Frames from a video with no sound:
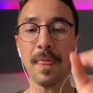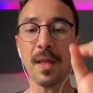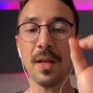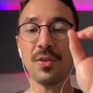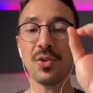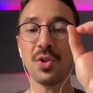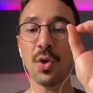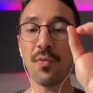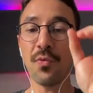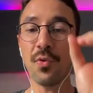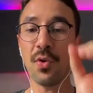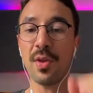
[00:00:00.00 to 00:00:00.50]

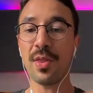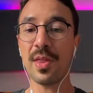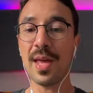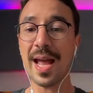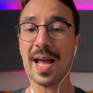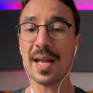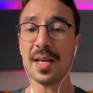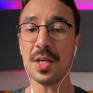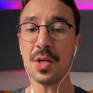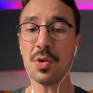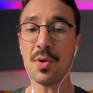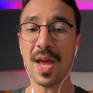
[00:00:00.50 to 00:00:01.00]
So for
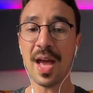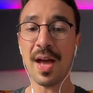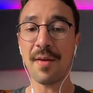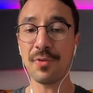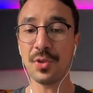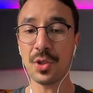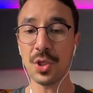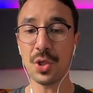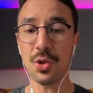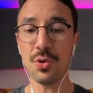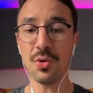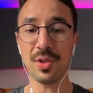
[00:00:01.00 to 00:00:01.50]
that, you have
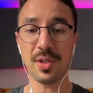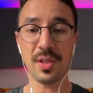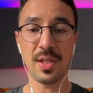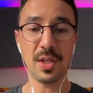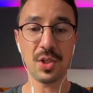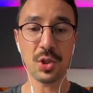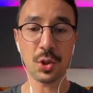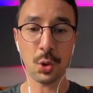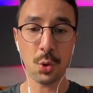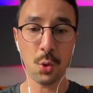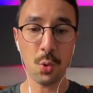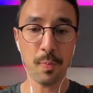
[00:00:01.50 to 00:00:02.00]
to use
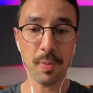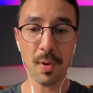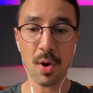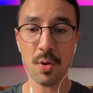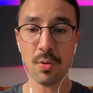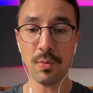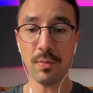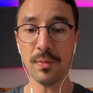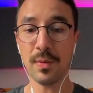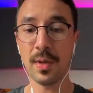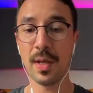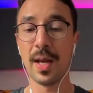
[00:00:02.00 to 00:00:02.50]
this
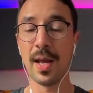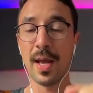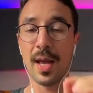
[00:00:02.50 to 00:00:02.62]
coupon,